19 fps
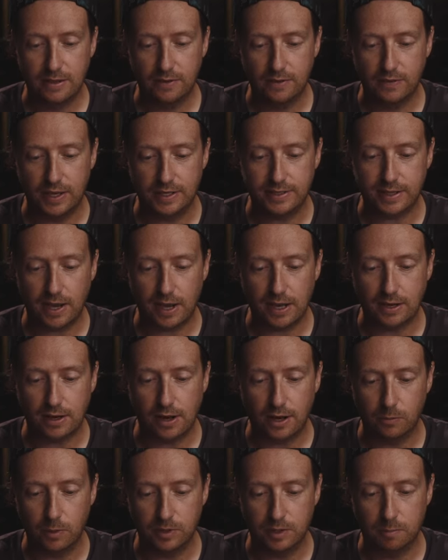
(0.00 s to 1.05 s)
this
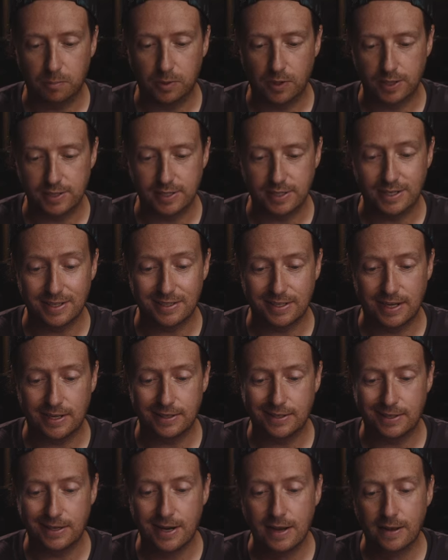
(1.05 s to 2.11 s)
icon with the plus in the
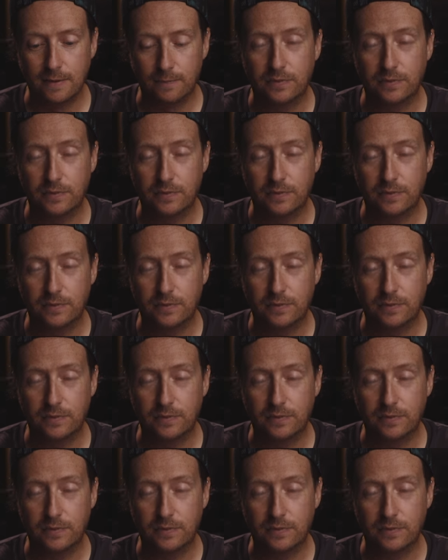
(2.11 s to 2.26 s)
center.